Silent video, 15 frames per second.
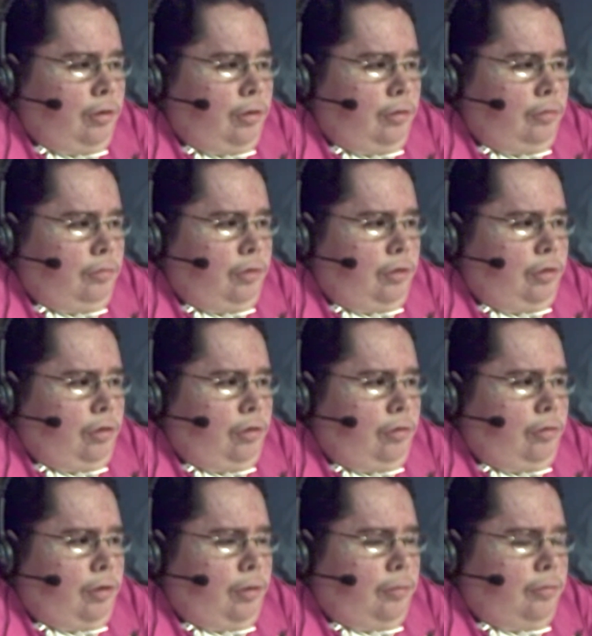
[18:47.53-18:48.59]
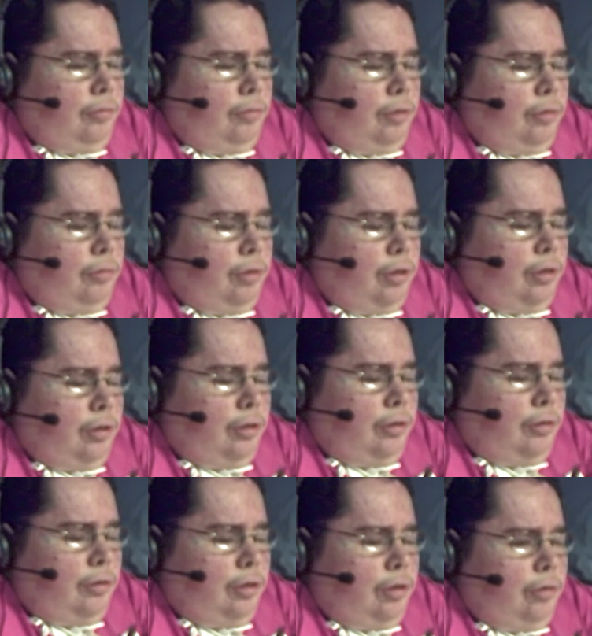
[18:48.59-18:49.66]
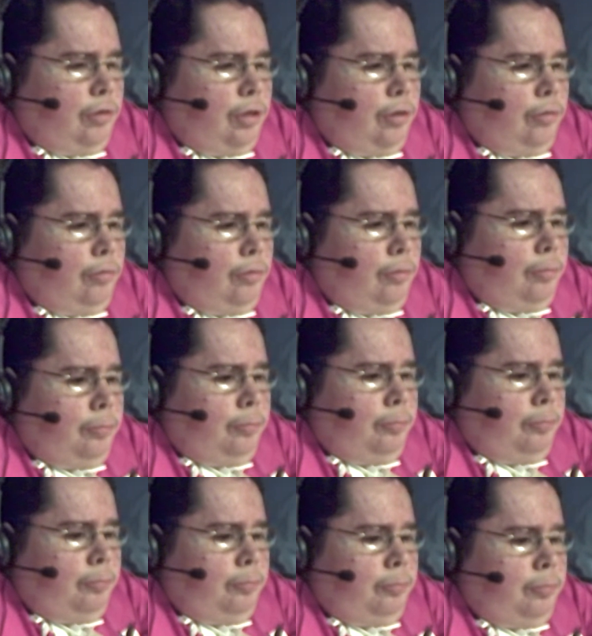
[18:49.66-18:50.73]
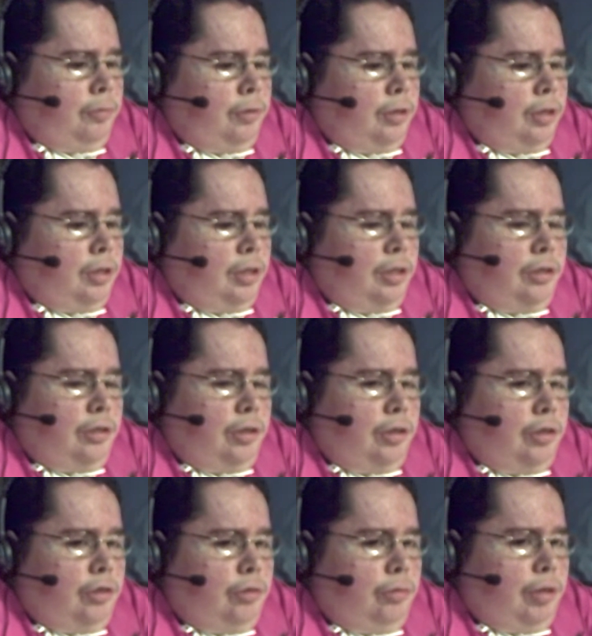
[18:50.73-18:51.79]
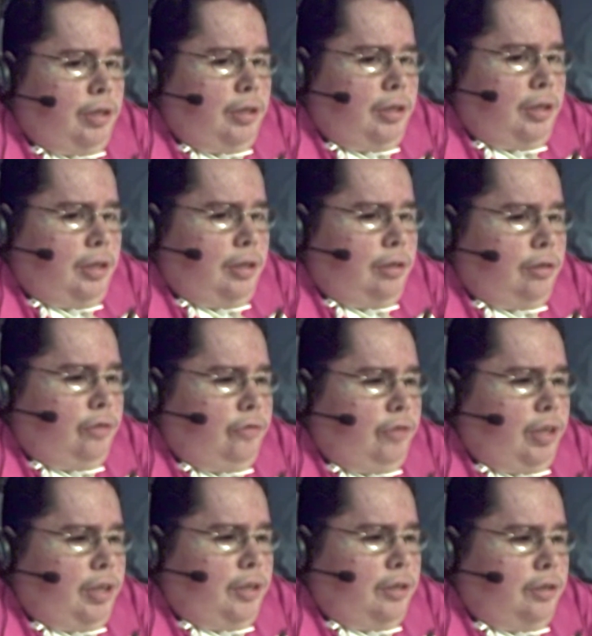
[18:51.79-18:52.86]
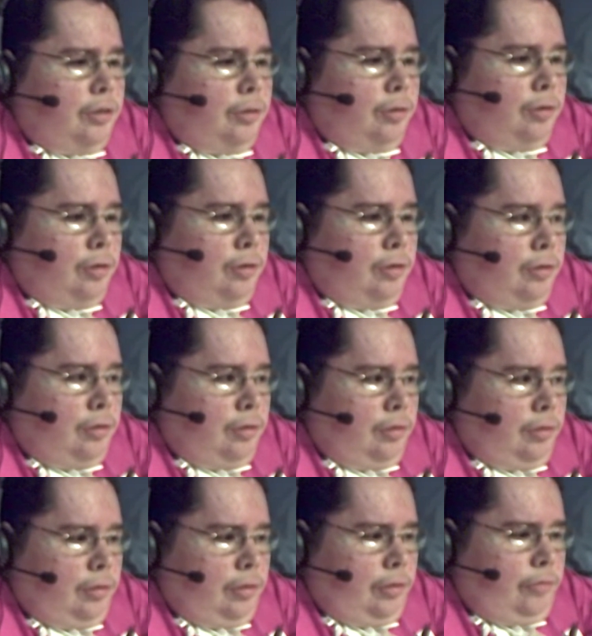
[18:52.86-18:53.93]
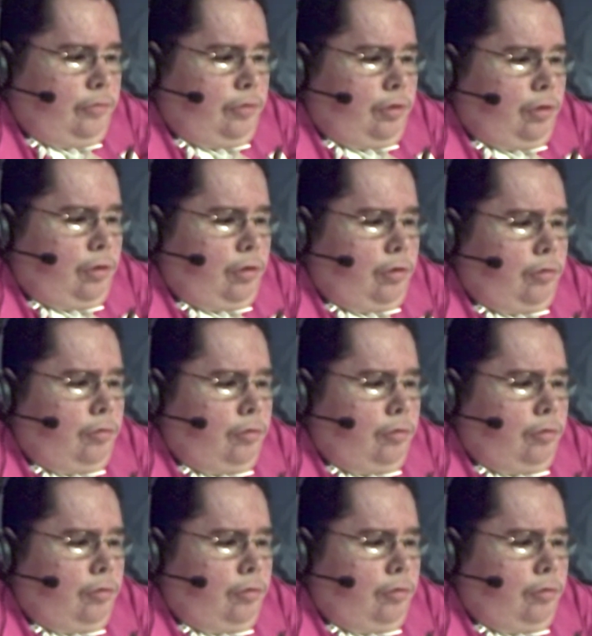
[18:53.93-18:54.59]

When Del Rio hits a straight kick to the face of Ricardo,